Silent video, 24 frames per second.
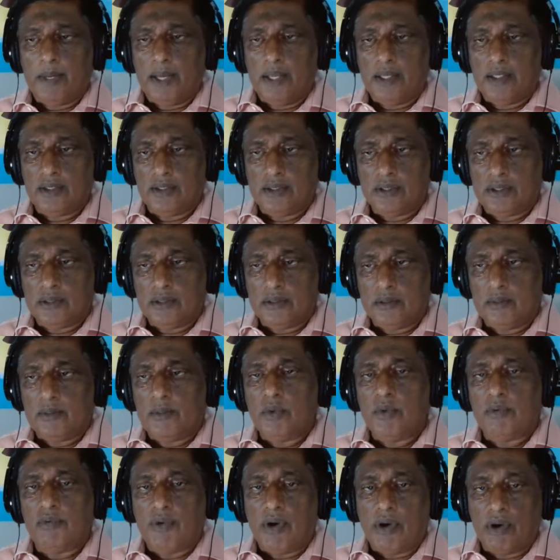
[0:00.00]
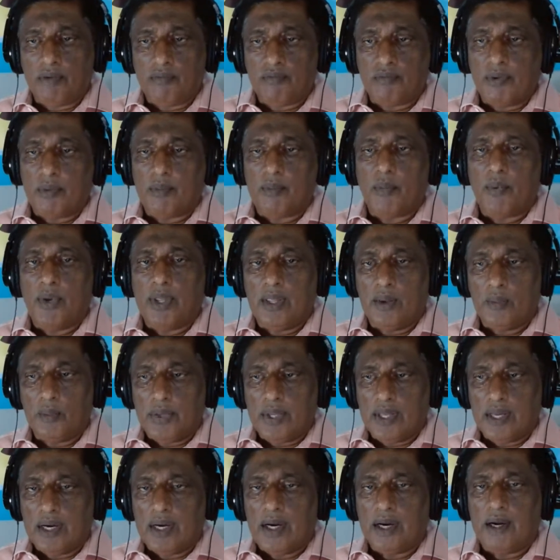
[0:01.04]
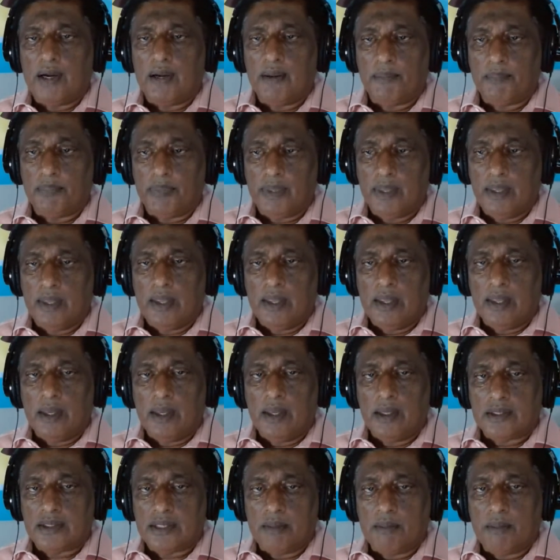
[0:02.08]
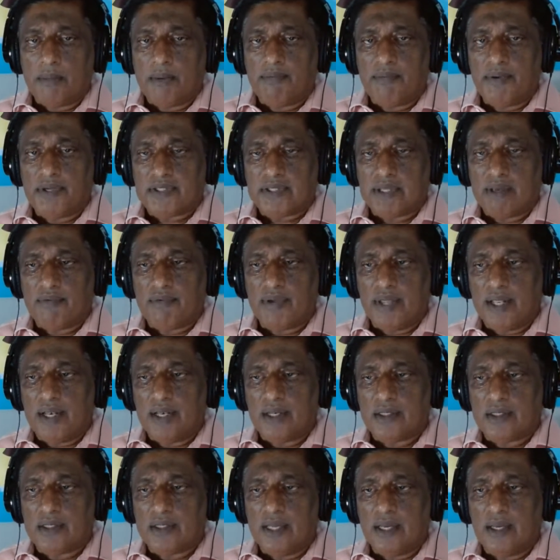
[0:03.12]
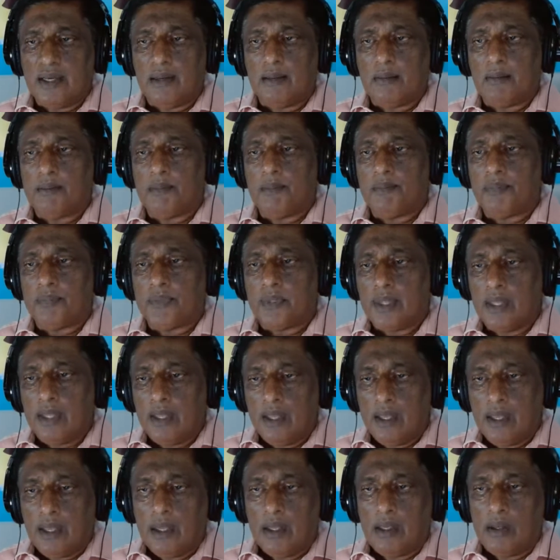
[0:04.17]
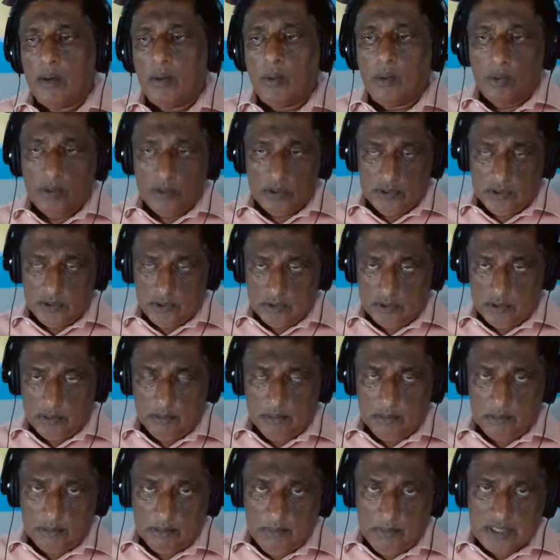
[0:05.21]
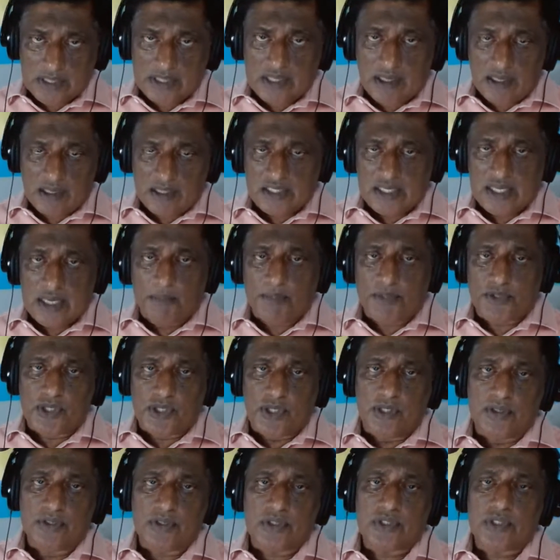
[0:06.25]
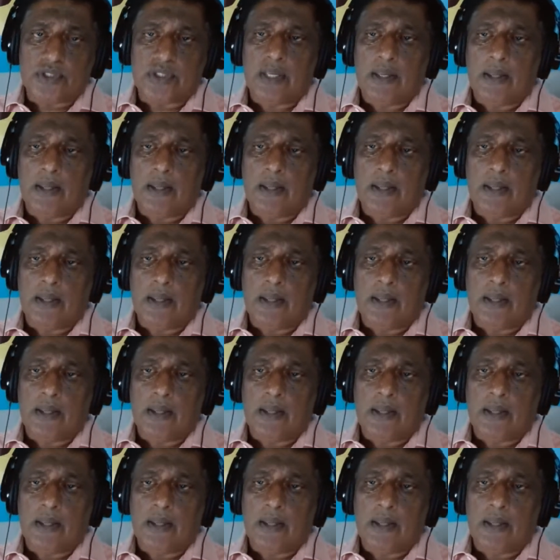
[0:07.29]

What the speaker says: and to move on from where we are. Some of us have held old misconceptions